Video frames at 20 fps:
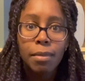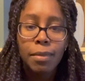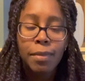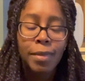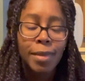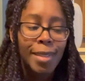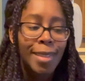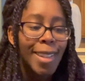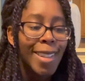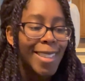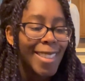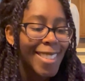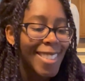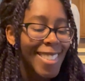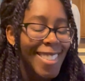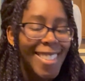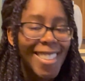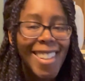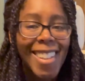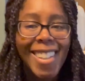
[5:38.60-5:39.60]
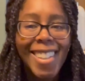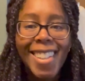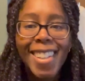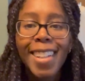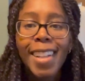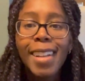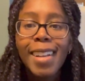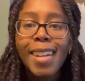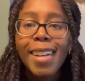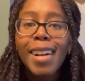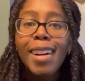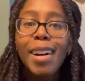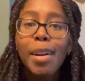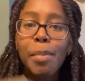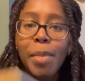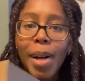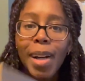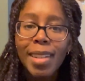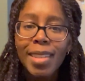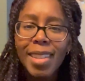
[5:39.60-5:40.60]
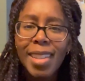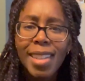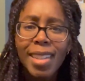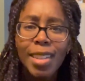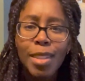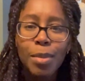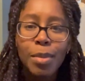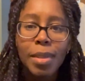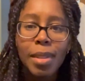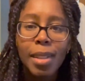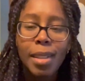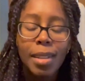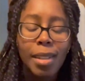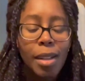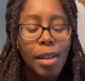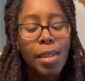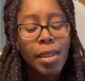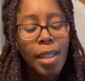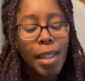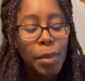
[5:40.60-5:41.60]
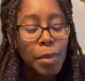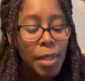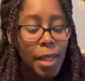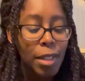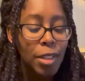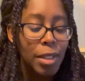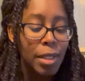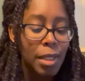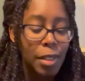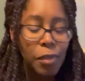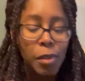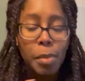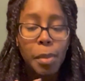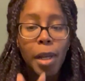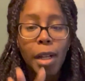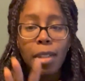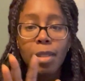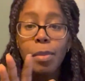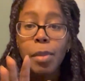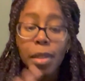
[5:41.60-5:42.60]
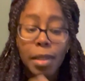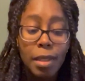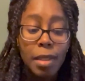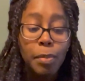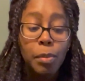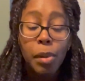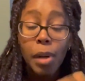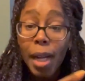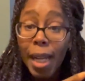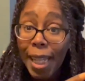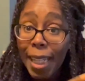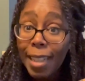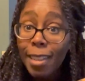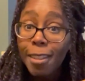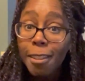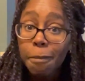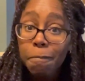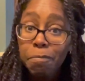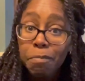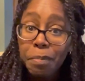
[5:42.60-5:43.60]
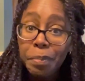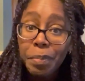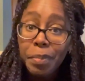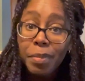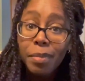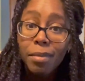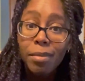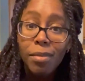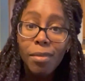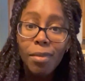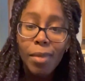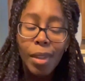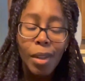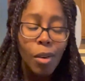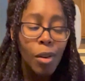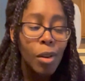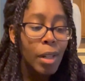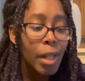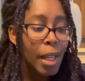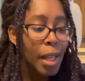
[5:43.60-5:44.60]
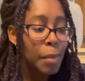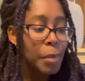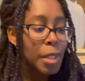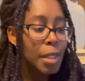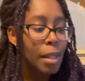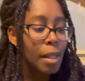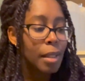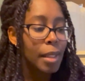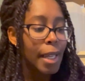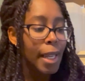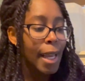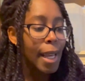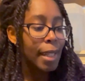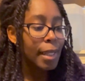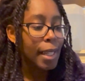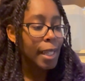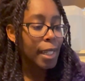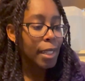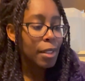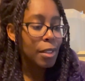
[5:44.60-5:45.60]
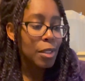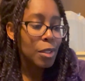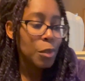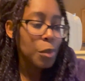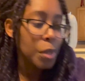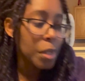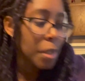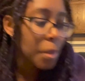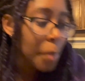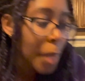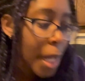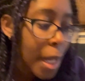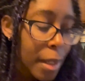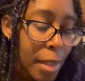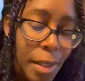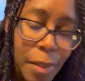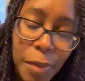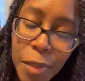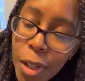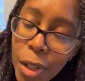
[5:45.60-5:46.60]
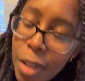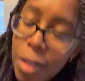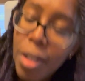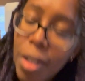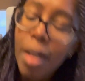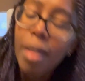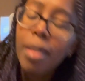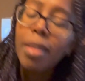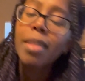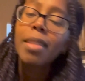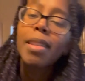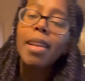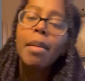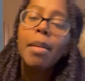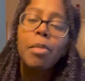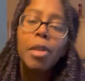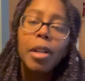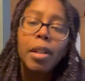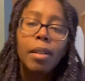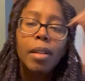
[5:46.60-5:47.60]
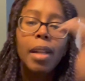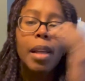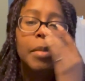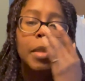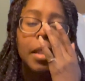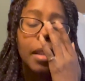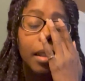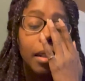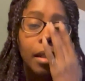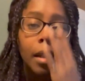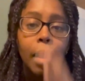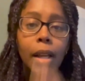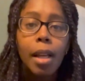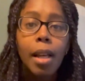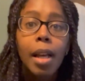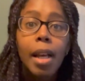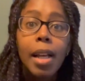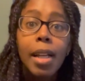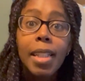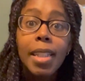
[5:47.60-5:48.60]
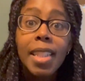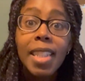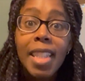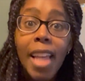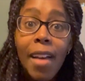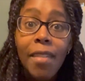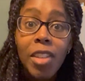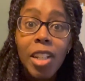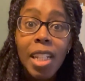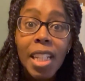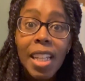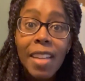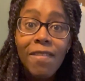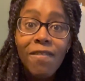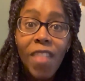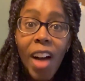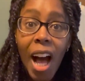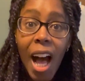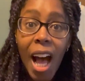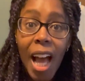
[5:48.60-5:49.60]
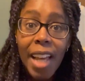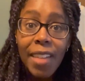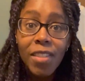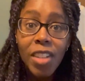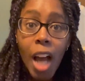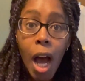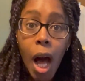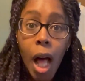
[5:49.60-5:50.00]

it's like a box like this was like, no, I think it was actually a different box, but this brand on Amazon, they had like an assorted box of dark chocolates, that brand on Amazon. $75.